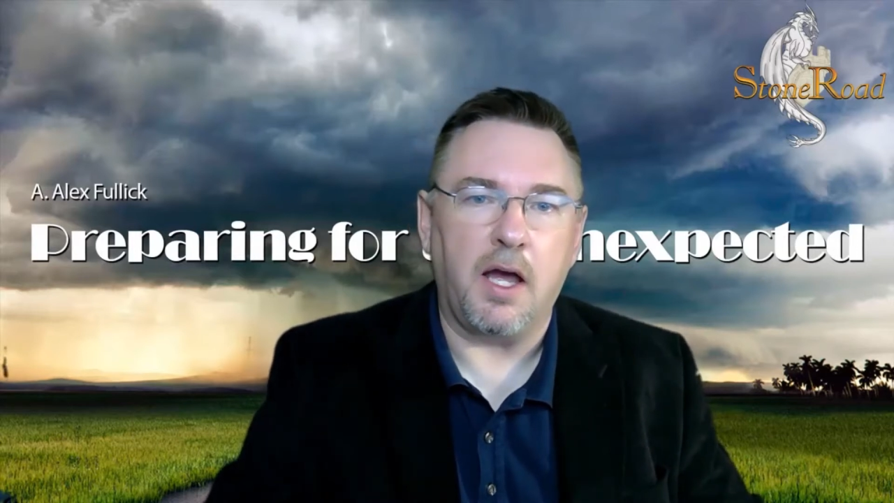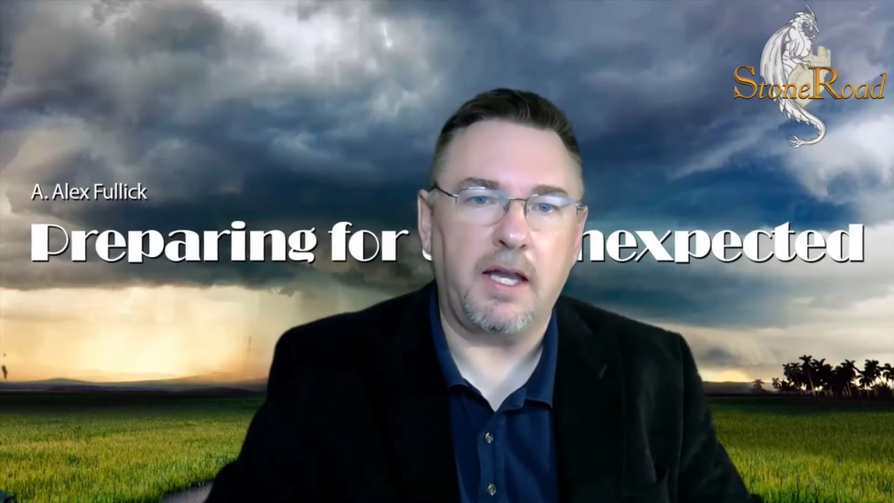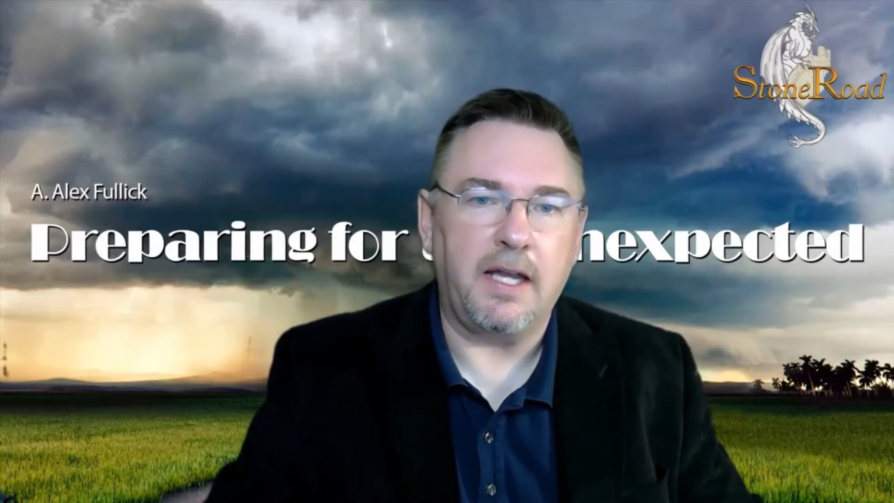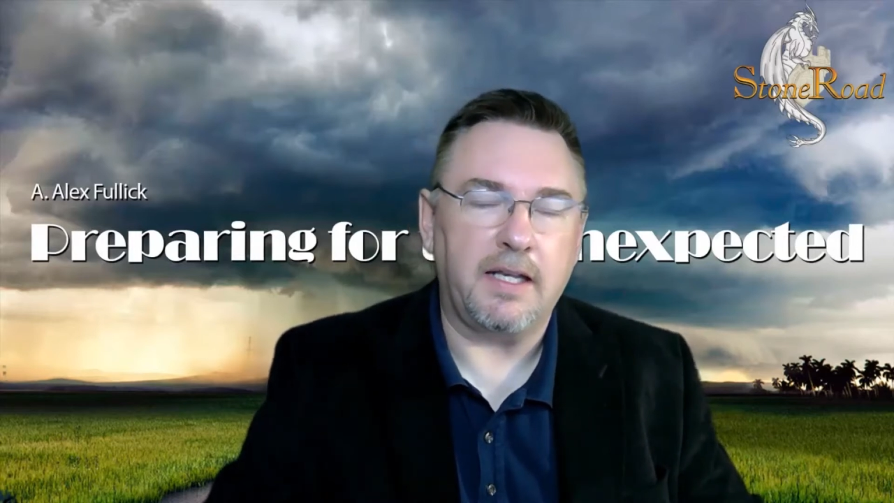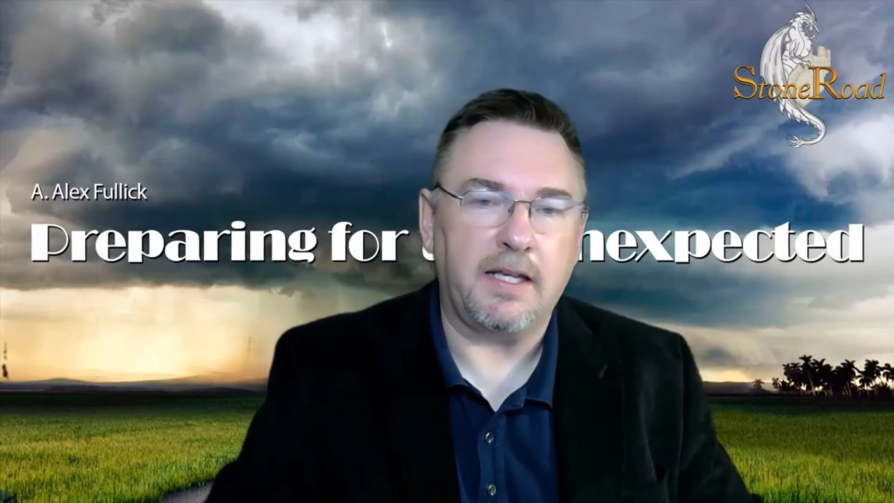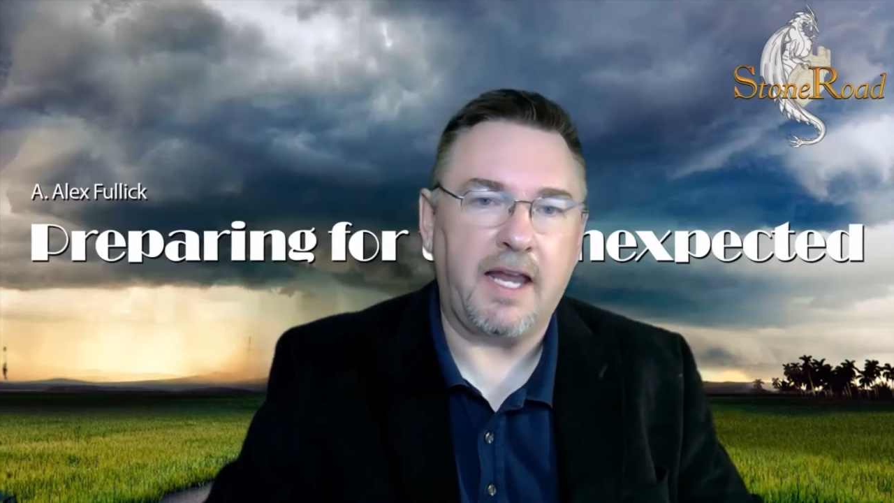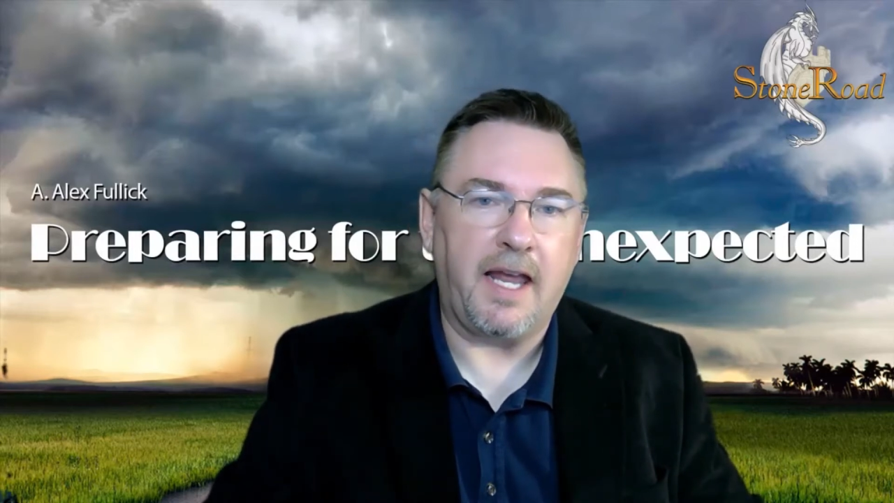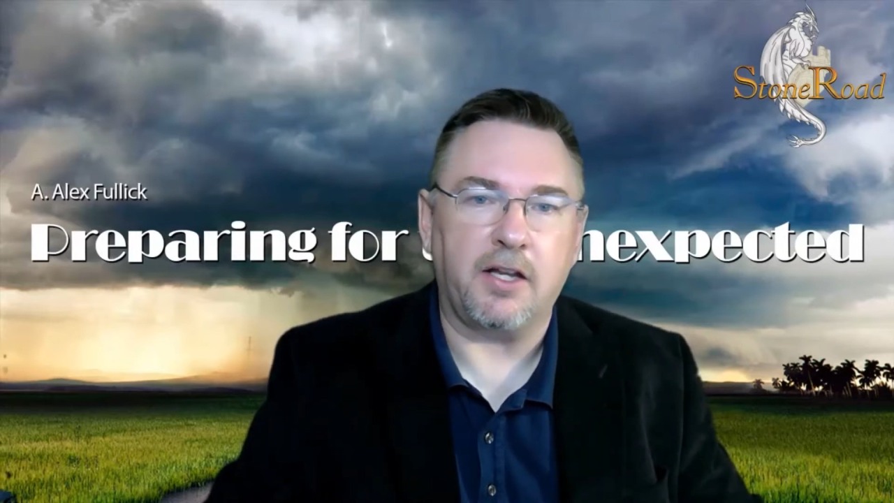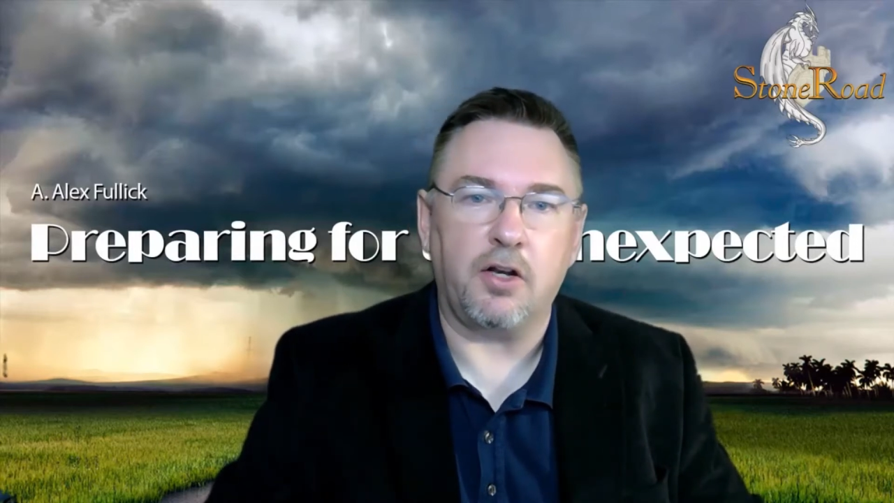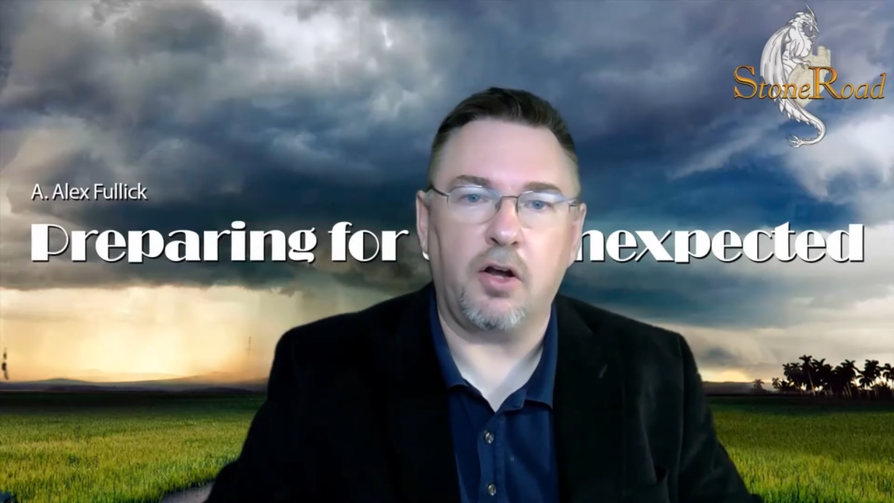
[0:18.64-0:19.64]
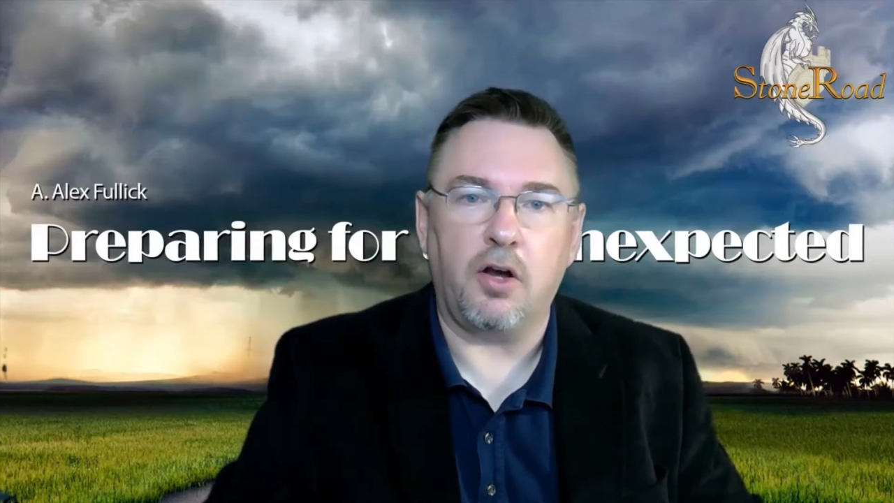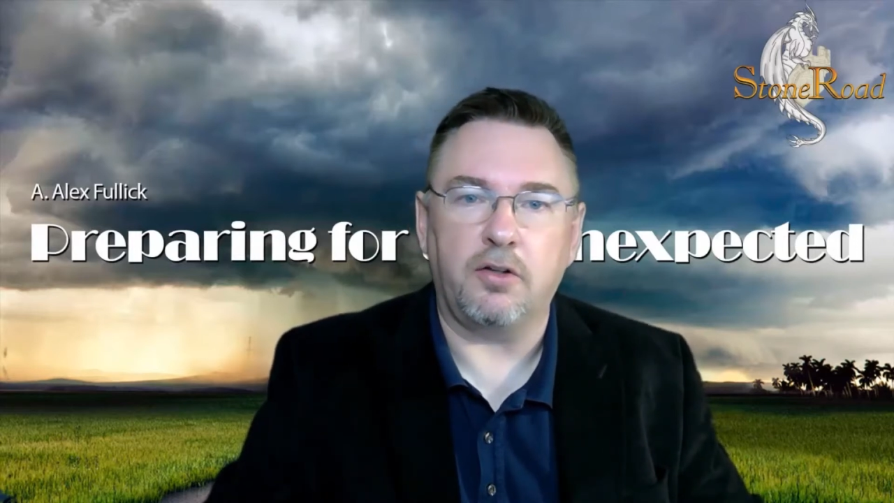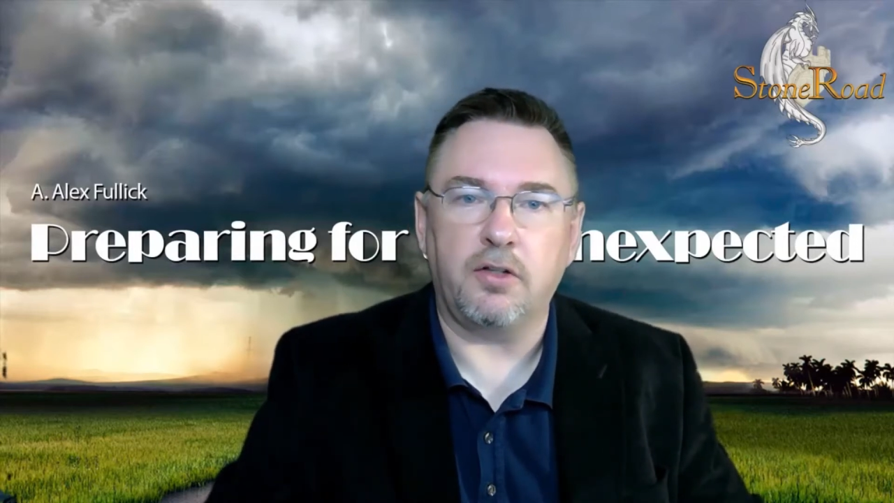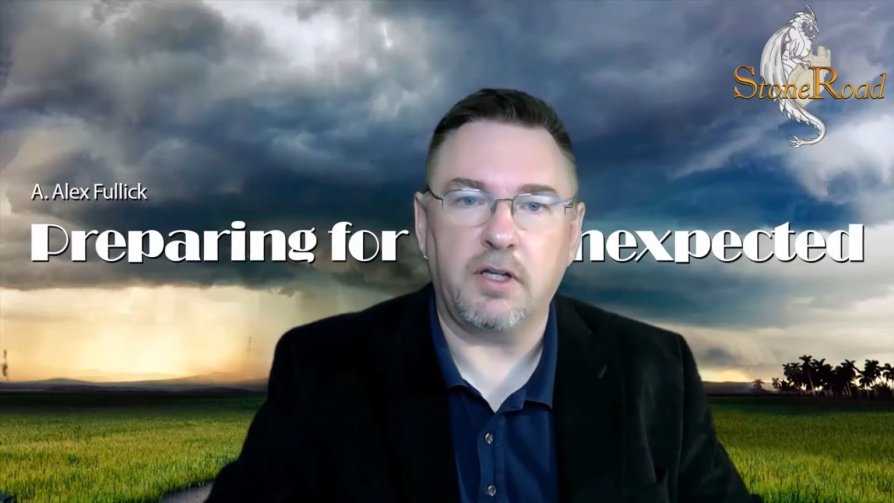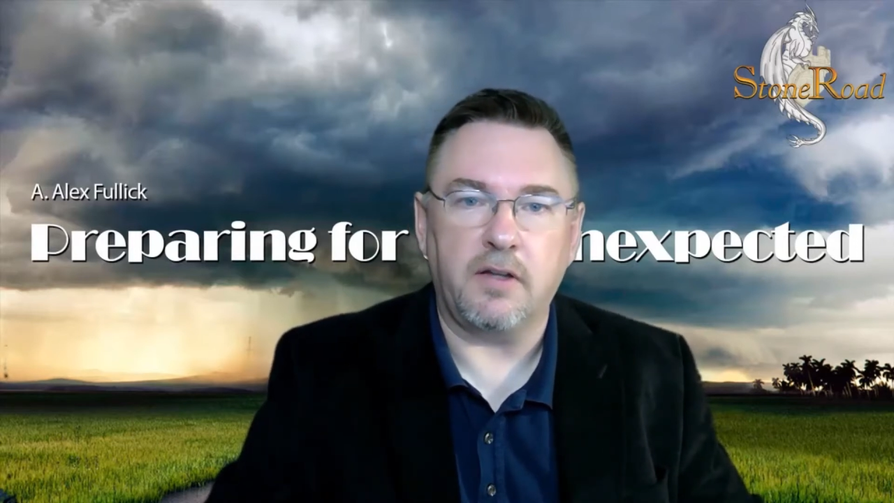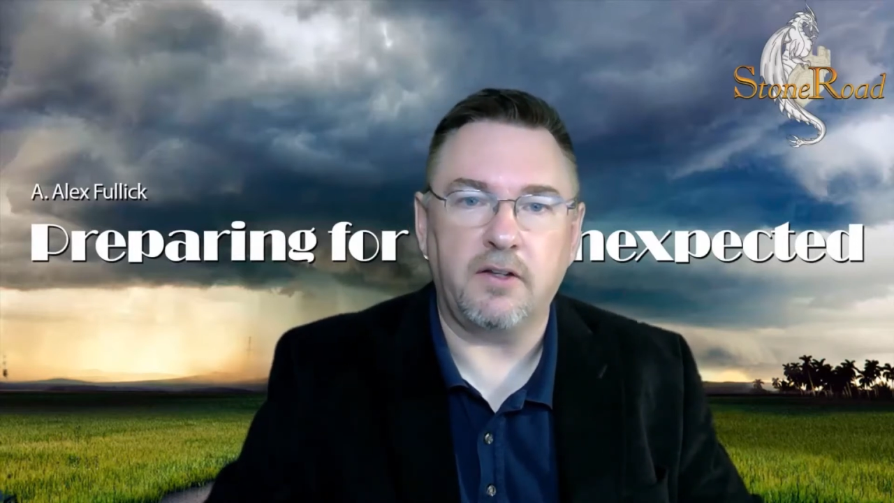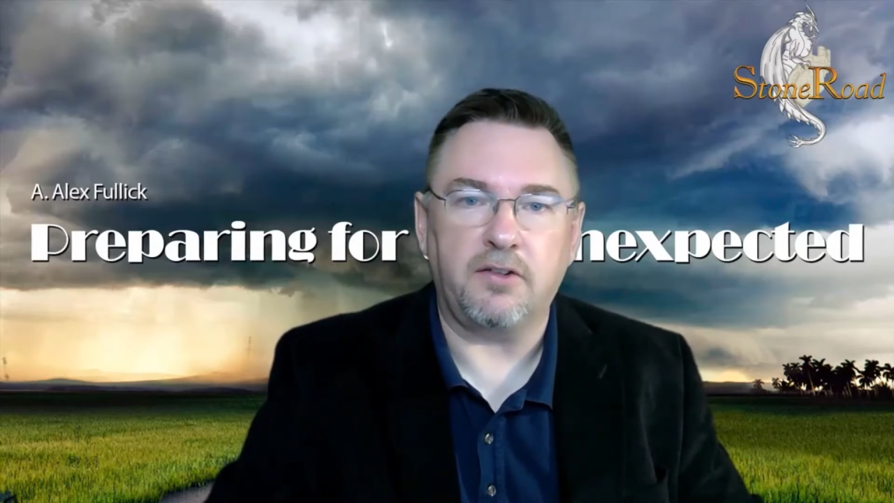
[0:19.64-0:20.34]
in Canada on the